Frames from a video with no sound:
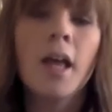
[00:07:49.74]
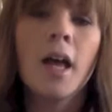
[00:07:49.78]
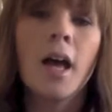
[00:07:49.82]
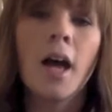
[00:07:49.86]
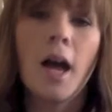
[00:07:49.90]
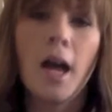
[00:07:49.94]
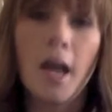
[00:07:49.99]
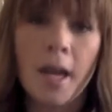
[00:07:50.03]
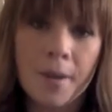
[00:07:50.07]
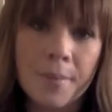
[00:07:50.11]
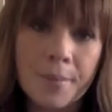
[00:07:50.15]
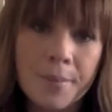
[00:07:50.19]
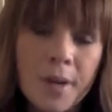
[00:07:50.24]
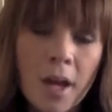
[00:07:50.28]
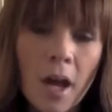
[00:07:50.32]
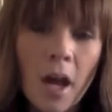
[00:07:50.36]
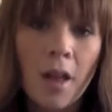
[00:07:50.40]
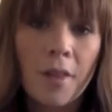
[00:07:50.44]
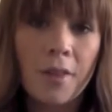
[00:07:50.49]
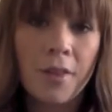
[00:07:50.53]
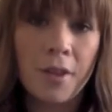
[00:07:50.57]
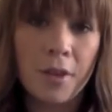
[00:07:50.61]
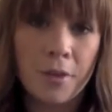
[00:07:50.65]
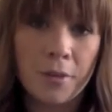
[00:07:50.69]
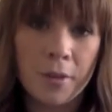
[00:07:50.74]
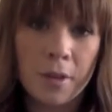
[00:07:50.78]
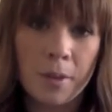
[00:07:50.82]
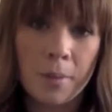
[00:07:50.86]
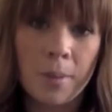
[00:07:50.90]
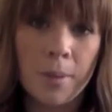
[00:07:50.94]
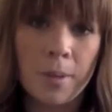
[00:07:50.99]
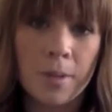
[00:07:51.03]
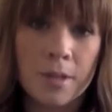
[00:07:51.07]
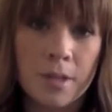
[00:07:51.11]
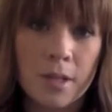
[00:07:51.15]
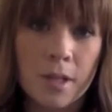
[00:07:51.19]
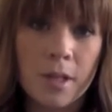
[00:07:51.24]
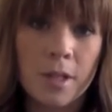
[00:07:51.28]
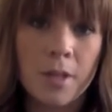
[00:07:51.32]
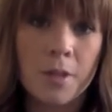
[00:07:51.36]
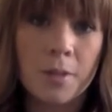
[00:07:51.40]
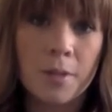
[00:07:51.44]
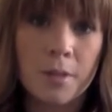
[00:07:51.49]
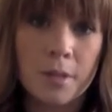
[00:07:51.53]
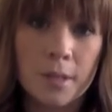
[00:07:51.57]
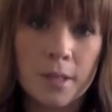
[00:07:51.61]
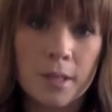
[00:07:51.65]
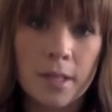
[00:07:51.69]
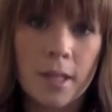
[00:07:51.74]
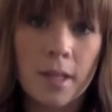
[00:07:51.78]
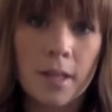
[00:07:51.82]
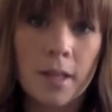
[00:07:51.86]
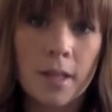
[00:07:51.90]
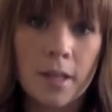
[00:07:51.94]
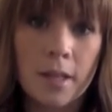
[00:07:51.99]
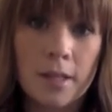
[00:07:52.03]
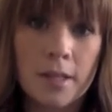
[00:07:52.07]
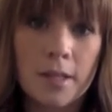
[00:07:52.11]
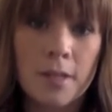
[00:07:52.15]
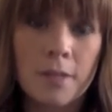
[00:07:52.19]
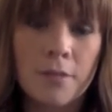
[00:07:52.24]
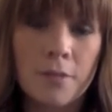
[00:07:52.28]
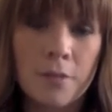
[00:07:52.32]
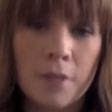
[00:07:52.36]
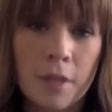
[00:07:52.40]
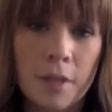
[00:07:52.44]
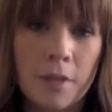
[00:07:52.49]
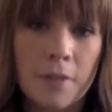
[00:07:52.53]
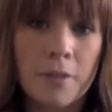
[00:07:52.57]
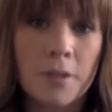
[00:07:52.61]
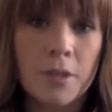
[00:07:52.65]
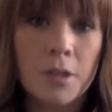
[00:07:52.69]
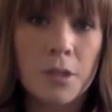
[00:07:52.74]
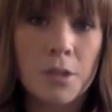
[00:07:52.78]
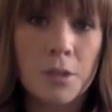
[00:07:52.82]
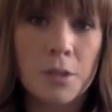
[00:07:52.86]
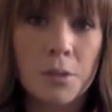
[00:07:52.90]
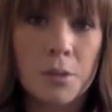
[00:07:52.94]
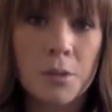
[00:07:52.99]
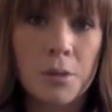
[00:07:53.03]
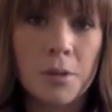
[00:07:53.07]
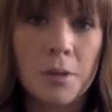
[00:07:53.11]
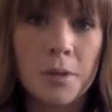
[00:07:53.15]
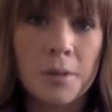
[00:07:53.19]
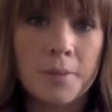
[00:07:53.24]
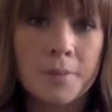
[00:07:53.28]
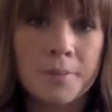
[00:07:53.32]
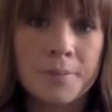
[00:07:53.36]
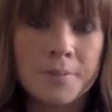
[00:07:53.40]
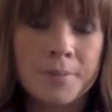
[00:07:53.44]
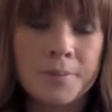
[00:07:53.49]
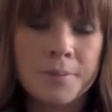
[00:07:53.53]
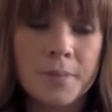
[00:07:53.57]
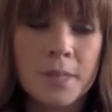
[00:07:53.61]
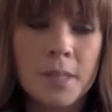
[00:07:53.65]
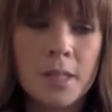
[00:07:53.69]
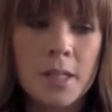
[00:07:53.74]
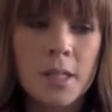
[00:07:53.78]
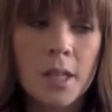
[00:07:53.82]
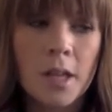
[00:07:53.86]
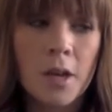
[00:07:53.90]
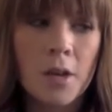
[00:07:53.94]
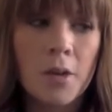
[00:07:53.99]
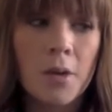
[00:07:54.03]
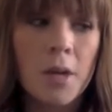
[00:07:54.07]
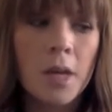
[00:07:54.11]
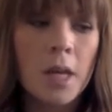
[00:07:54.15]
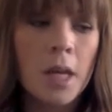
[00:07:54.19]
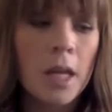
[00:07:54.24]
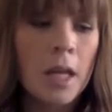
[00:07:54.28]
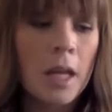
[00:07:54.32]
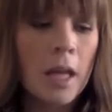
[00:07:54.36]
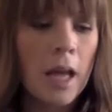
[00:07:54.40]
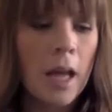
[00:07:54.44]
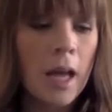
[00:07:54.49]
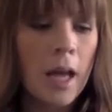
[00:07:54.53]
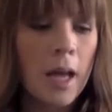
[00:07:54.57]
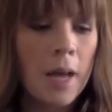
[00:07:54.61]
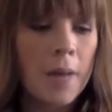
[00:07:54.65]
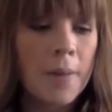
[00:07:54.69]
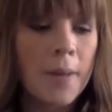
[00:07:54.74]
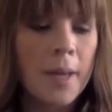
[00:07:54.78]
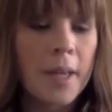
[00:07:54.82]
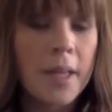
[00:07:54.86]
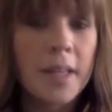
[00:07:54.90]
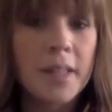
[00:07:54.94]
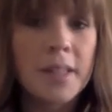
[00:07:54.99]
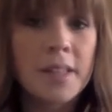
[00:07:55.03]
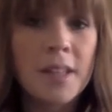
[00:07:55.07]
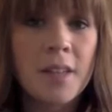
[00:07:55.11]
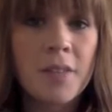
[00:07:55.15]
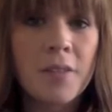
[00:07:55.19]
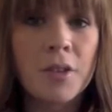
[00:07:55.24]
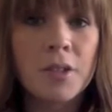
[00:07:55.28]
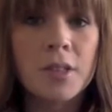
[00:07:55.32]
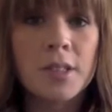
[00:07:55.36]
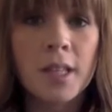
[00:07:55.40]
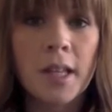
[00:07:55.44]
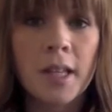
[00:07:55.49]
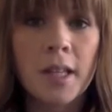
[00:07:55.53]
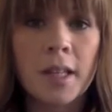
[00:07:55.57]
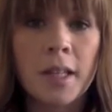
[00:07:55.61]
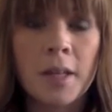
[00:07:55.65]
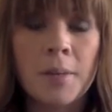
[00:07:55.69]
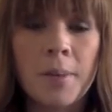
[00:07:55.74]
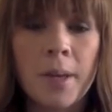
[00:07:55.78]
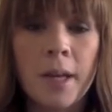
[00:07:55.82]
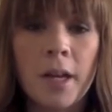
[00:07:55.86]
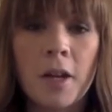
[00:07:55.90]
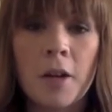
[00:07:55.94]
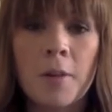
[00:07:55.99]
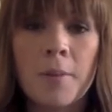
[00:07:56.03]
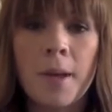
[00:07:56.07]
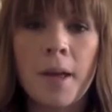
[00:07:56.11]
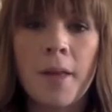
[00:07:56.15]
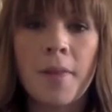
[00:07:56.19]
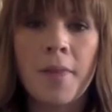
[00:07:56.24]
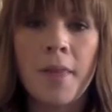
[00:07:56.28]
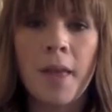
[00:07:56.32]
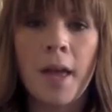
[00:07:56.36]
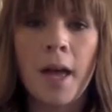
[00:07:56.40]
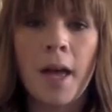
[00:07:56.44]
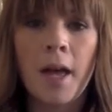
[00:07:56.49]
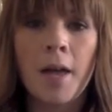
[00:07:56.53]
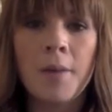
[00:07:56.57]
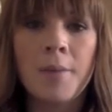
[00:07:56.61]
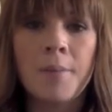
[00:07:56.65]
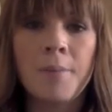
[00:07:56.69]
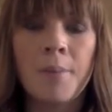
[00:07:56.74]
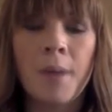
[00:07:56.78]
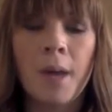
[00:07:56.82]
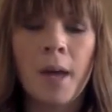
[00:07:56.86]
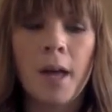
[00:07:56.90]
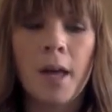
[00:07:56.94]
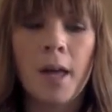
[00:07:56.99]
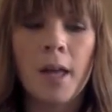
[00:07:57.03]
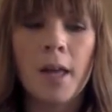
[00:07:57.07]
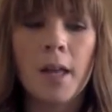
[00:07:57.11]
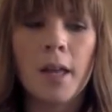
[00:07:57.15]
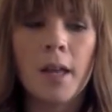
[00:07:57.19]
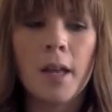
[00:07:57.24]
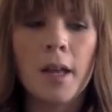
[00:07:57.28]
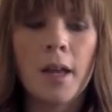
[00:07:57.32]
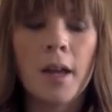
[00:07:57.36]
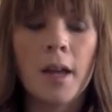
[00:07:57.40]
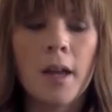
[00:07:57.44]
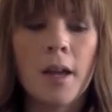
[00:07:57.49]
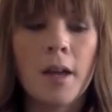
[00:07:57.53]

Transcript: I am not the only person who has done this in front of the school. So I guess I feel slightly better about that, but